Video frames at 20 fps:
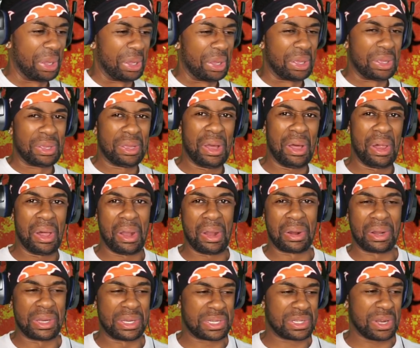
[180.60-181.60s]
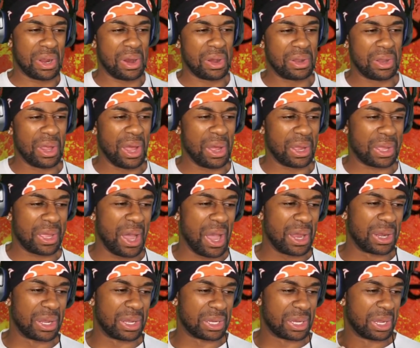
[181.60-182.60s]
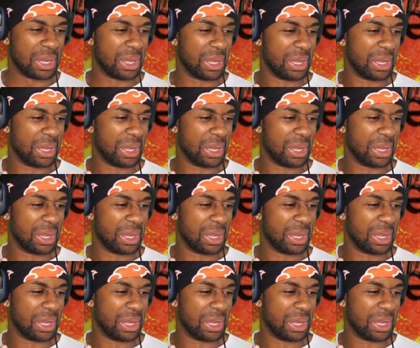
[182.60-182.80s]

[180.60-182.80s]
y'all already starting all kind of.